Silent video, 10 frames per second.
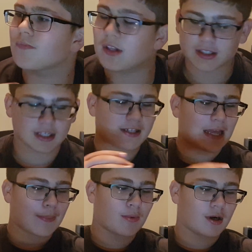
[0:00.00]
That's getting the
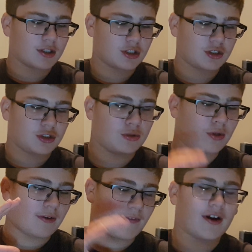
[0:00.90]
Apple Watch to
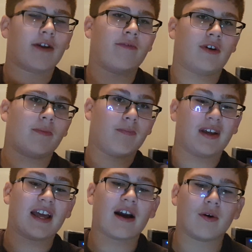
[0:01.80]
a very, very
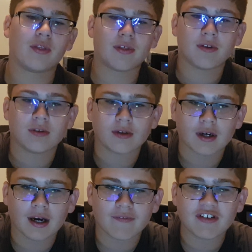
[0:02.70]
big health
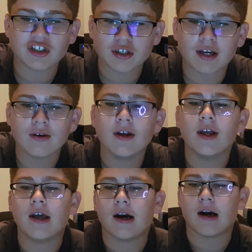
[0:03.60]
feature now,
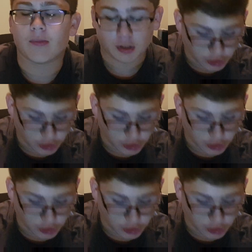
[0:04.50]
which